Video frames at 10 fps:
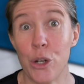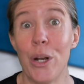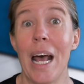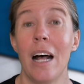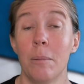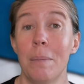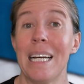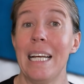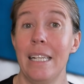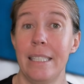could help
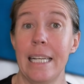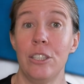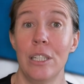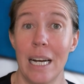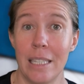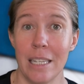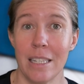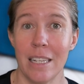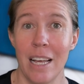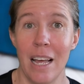Achilles
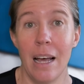tendonitis.